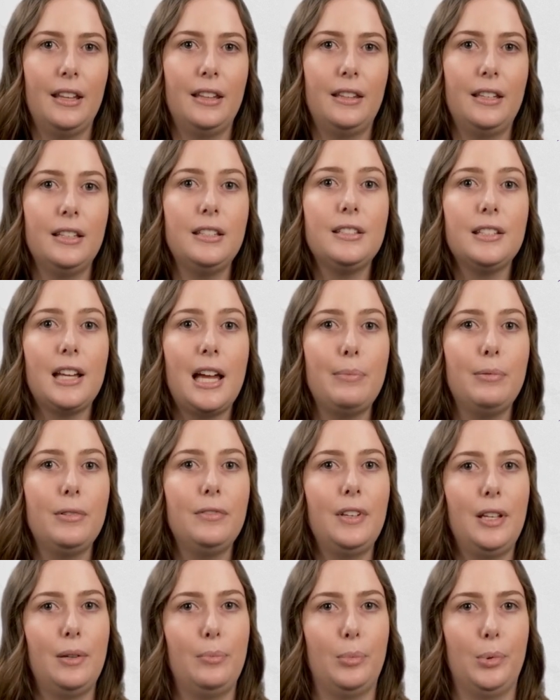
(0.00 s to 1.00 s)
This type
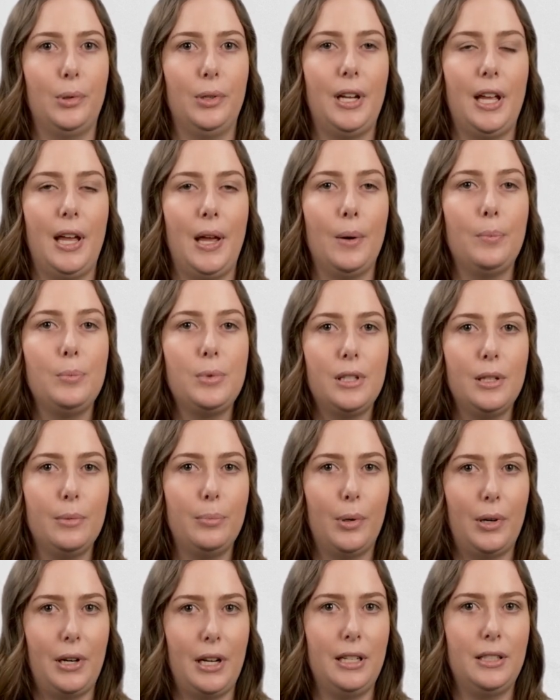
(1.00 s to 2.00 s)
of input helps the
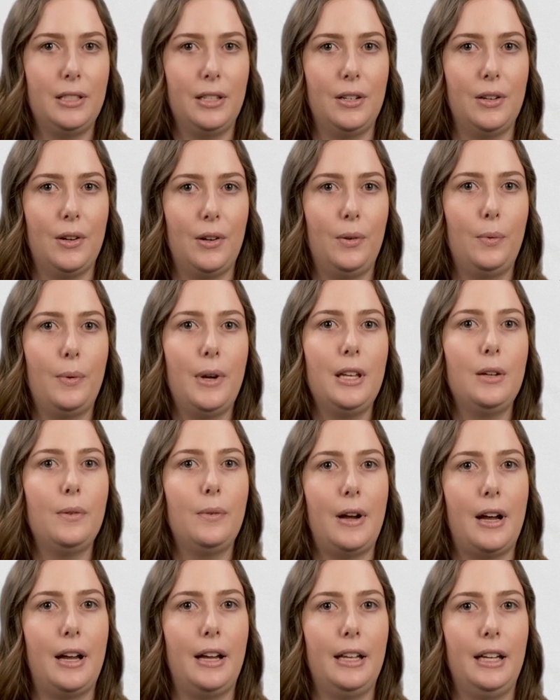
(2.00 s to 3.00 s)
body to know where
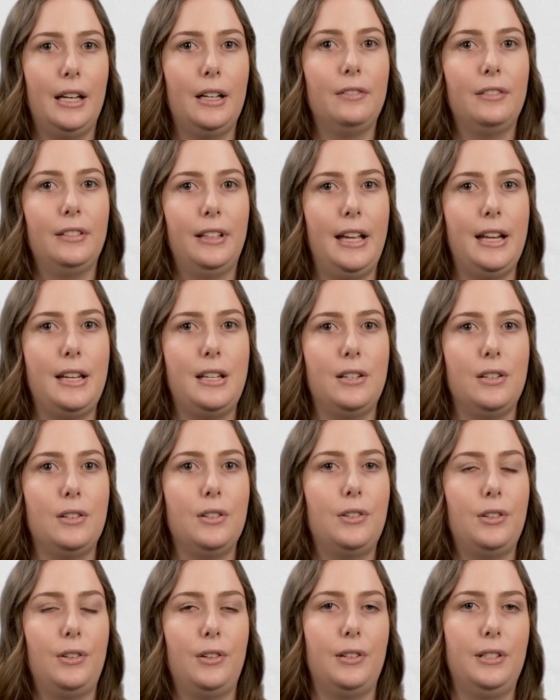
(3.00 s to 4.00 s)
you are in relation
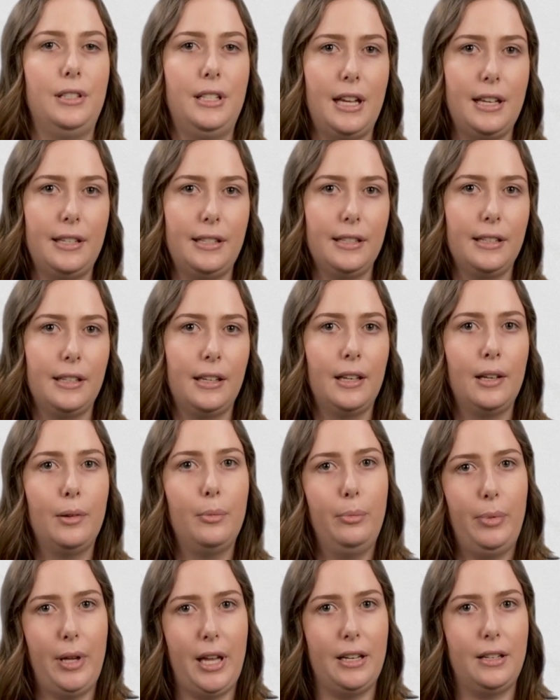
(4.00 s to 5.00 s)
to your desk,
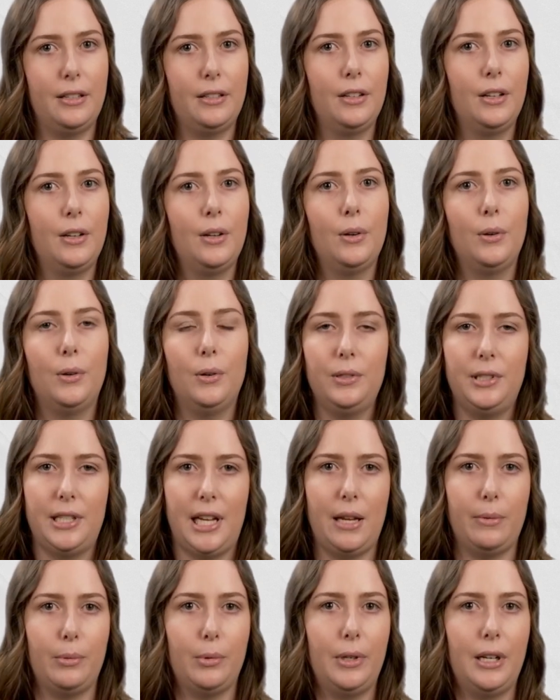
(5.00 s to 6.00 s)
bed, or
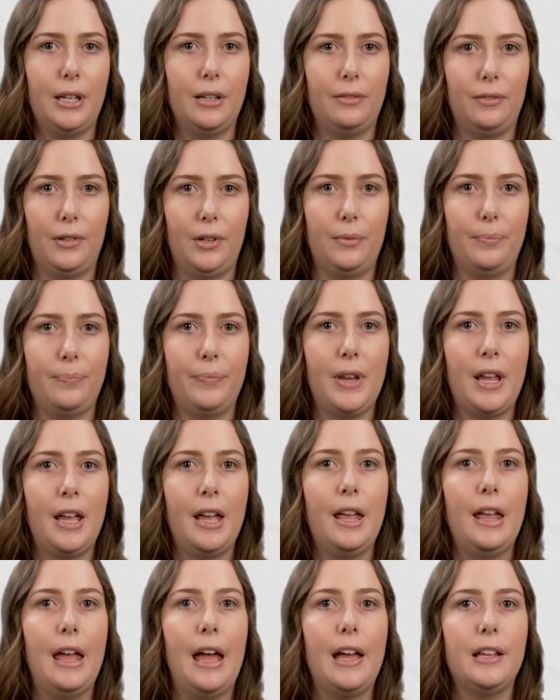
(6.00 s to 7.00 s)
table in a room,
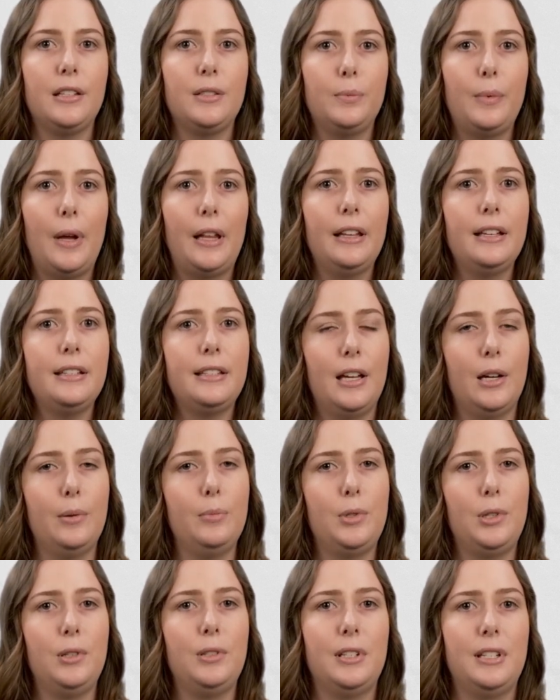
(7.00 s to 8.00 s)
as well as
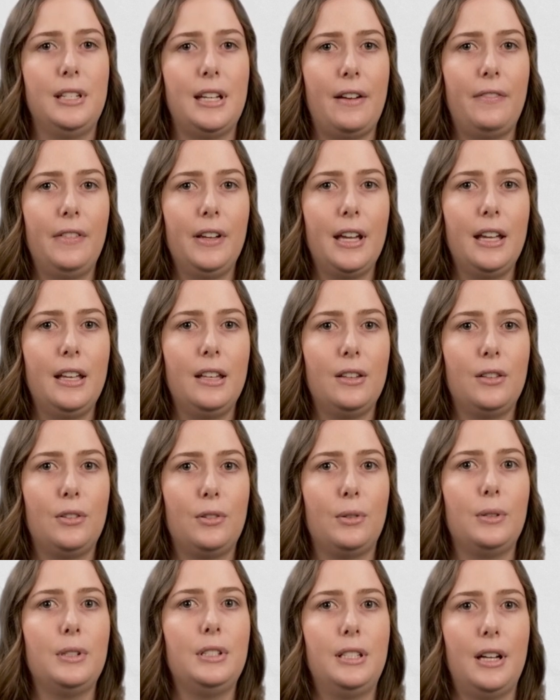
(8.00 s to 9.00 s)
helps you to navigate
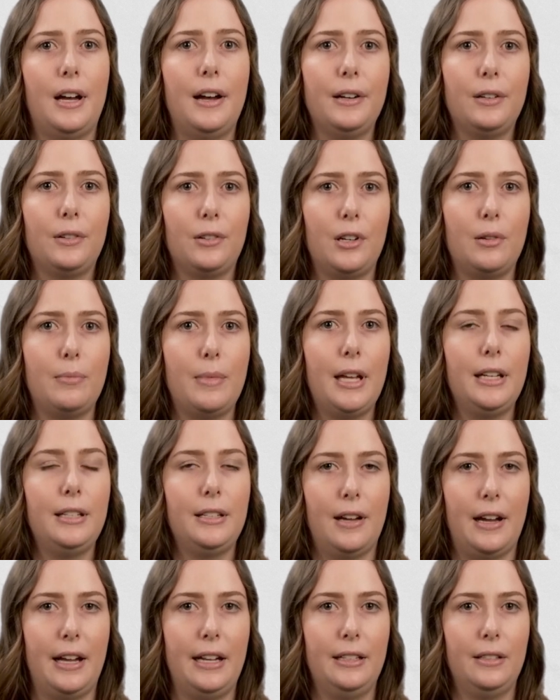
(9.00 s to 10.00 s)
through a dark room at
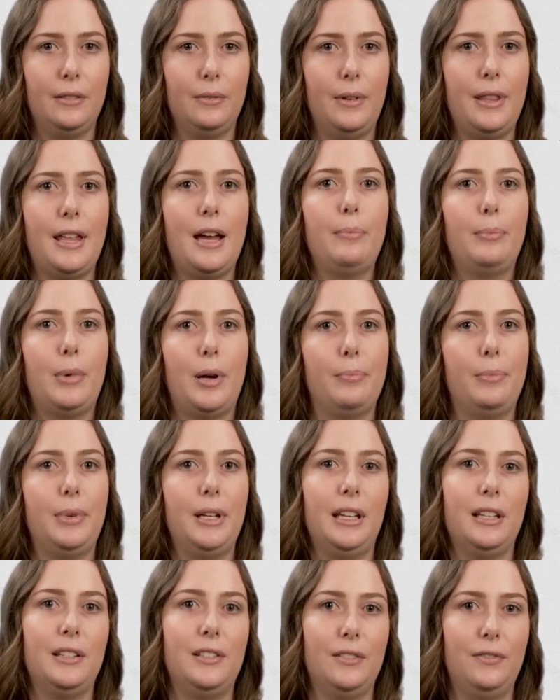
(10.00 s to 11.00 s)
night without
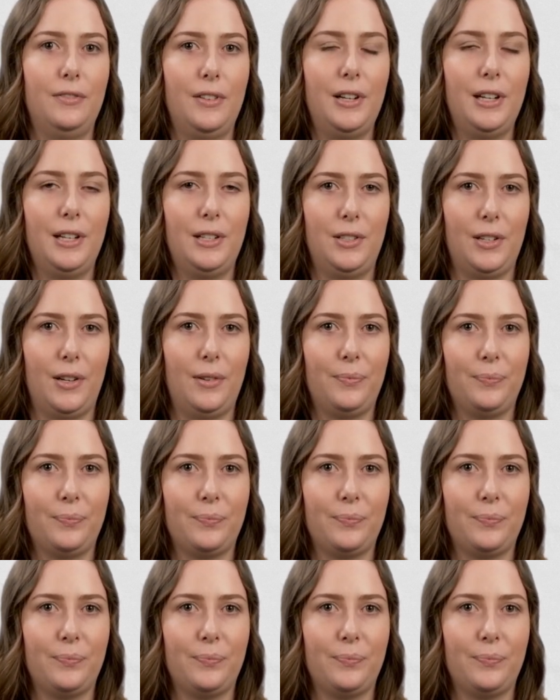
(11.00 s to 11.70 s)
bumping into furniture.